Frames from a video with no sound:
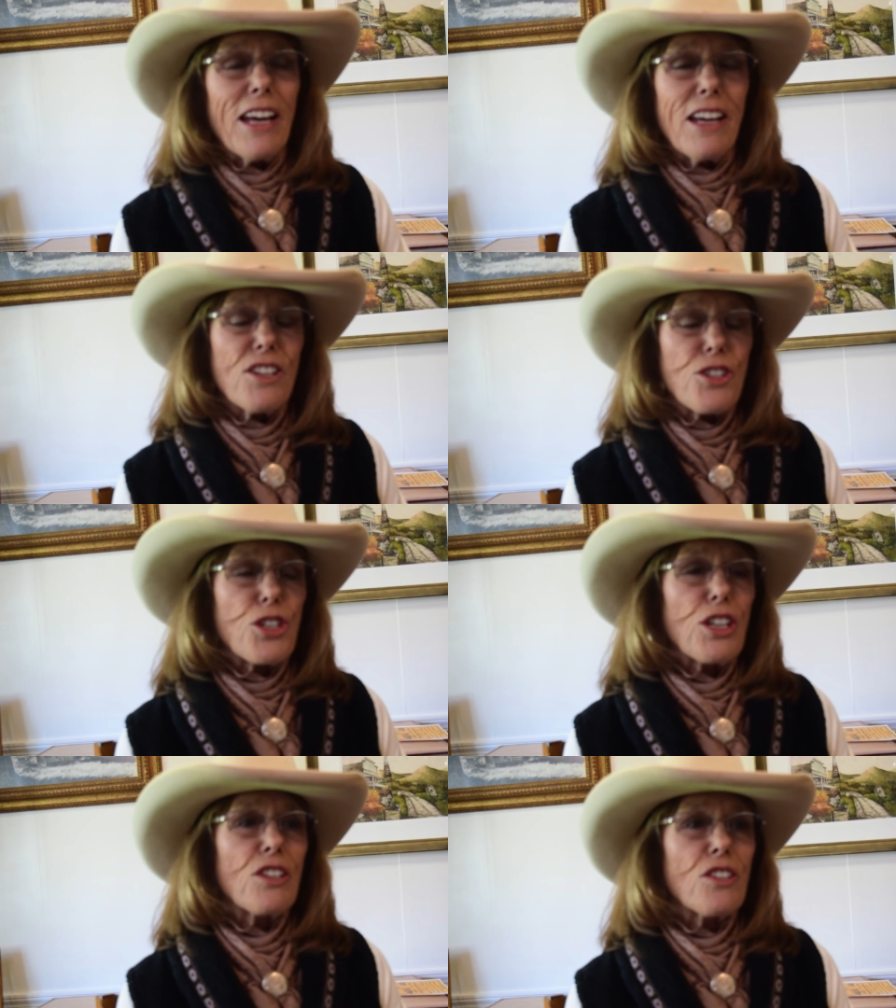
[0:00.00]
He has
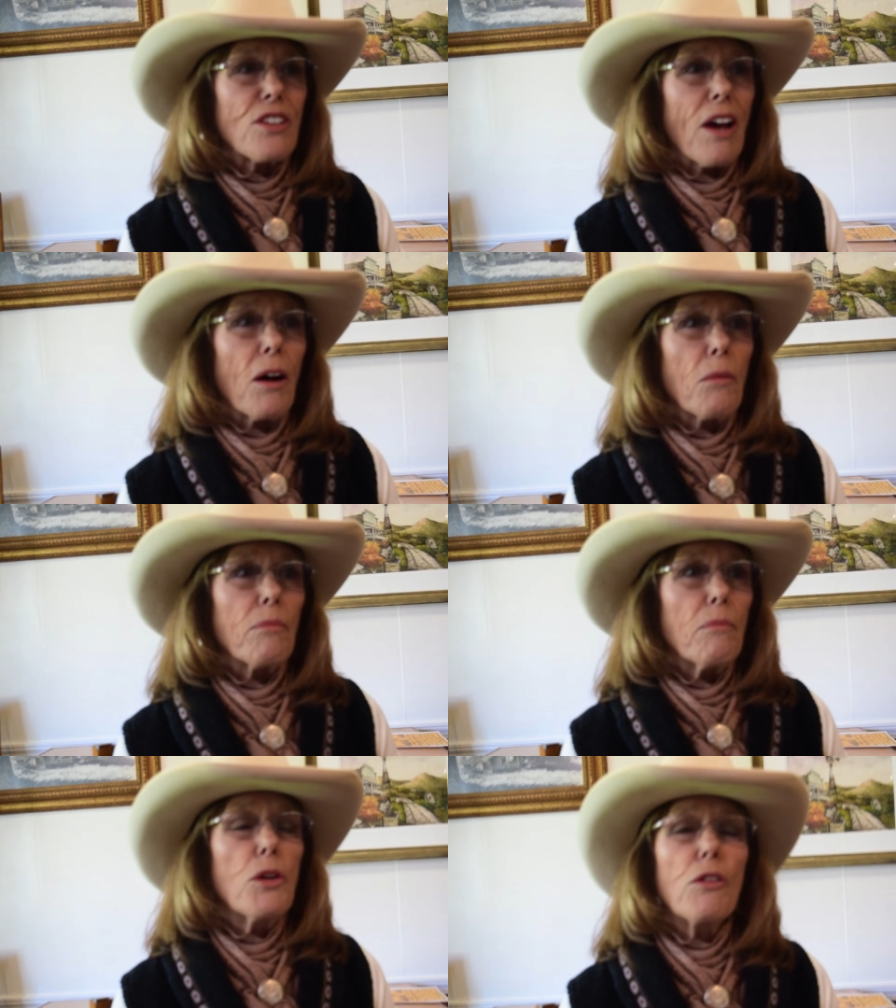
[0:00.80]
since
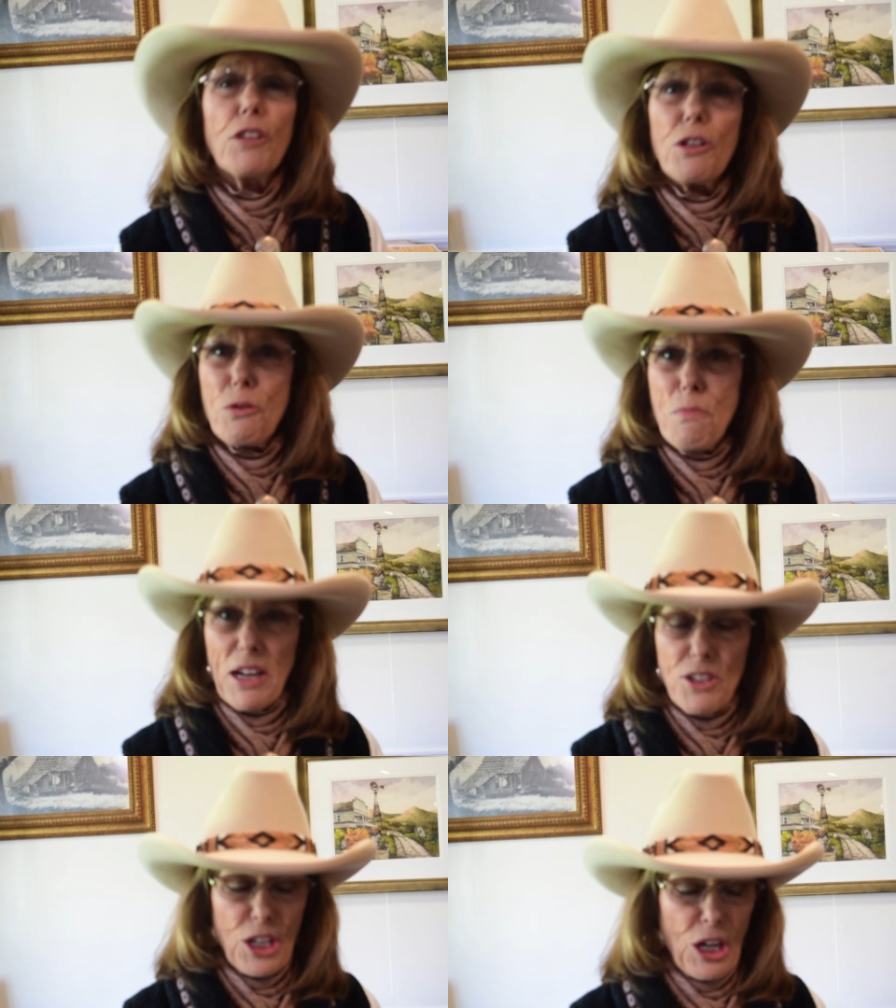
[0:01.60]
moved to New
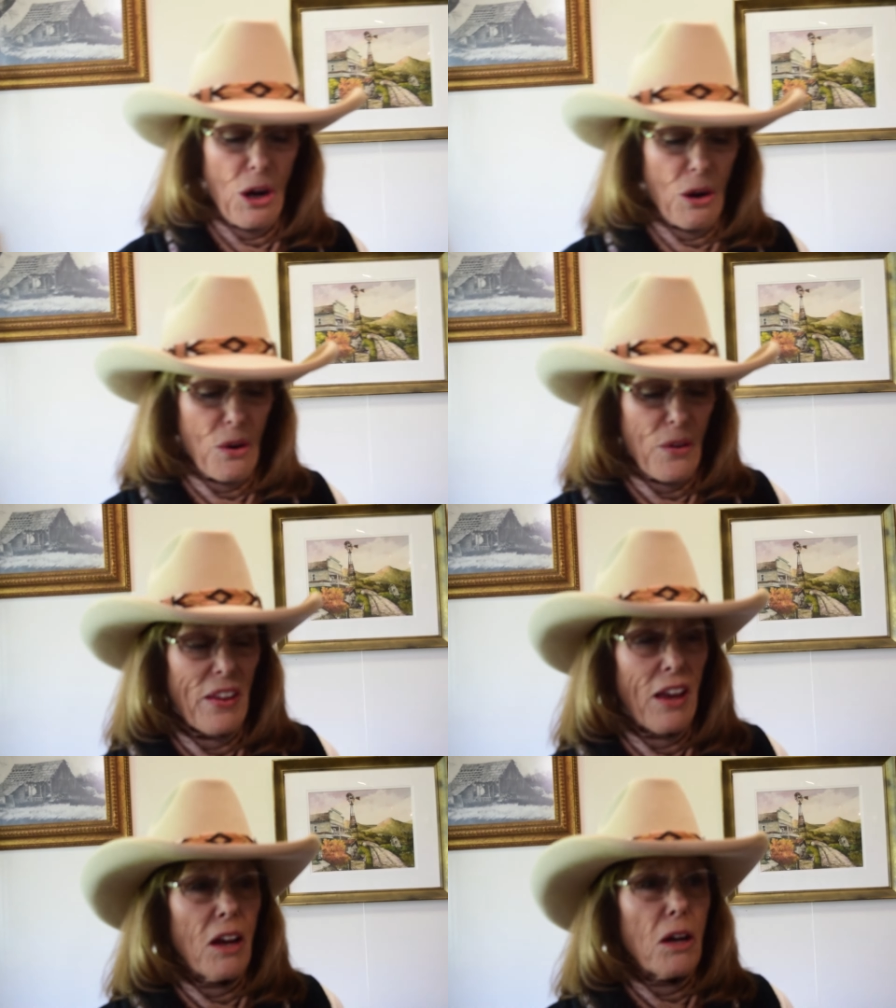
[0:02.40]
Mexico,
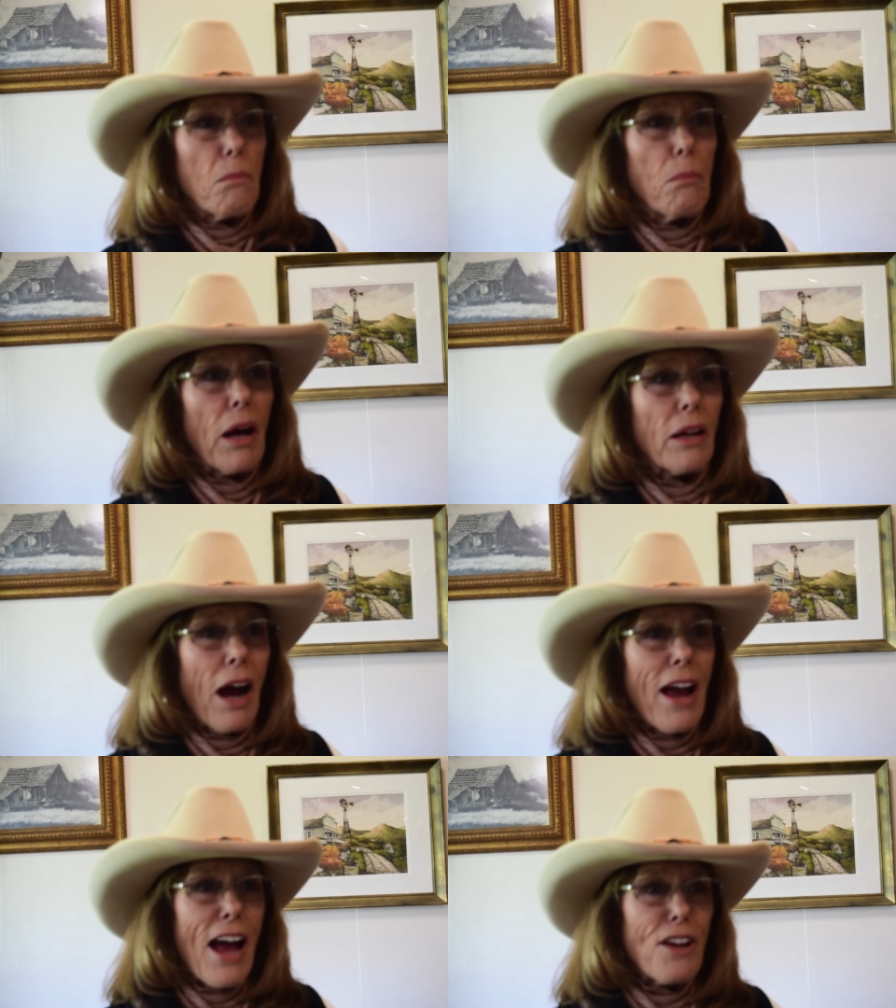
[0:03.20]
but
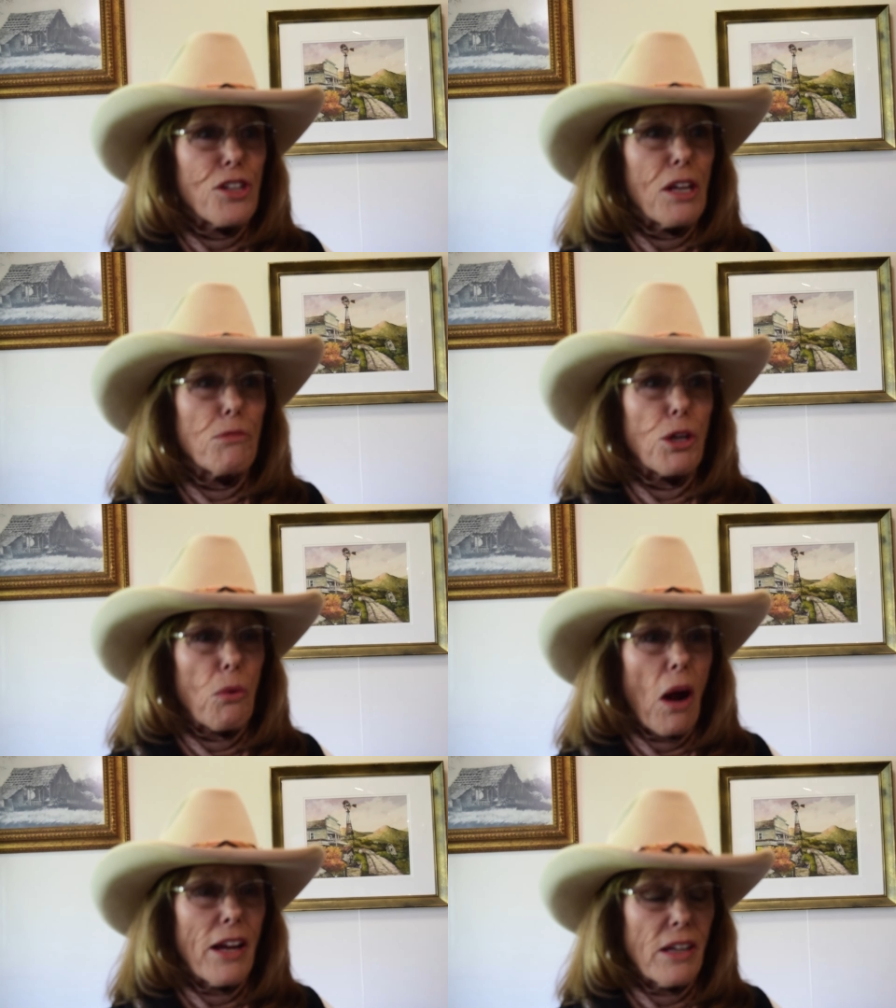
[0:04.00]
I asked him to
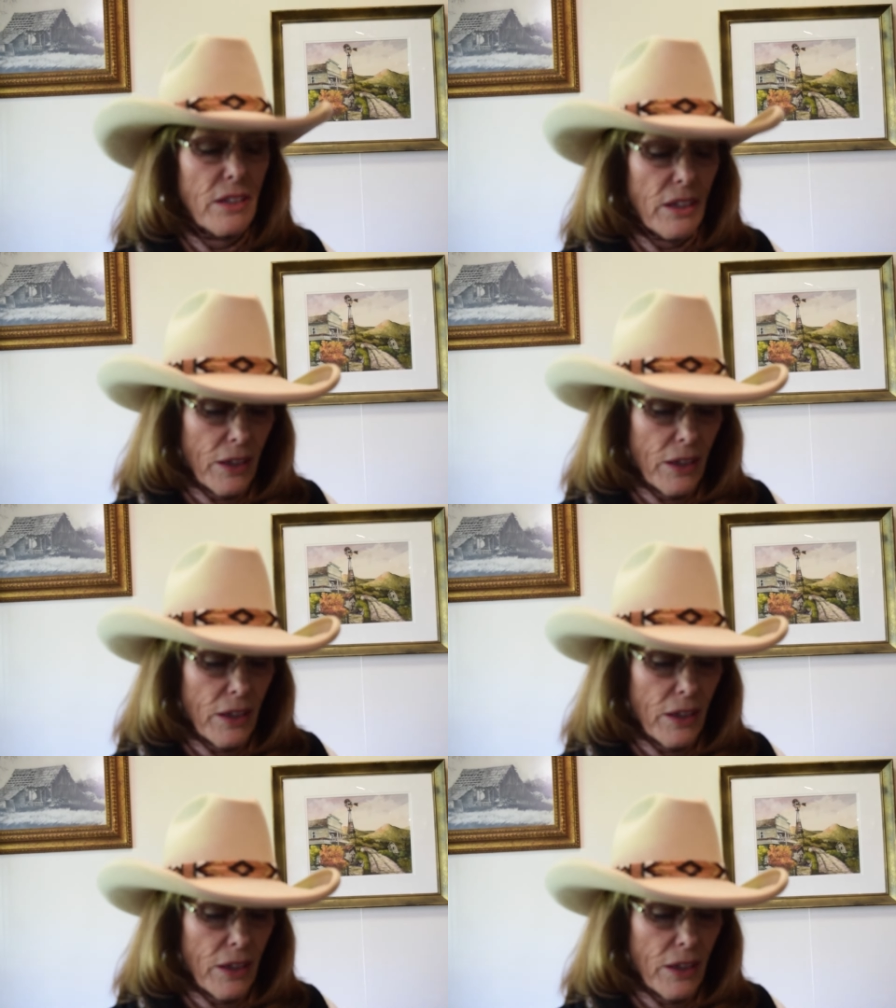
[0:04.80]
write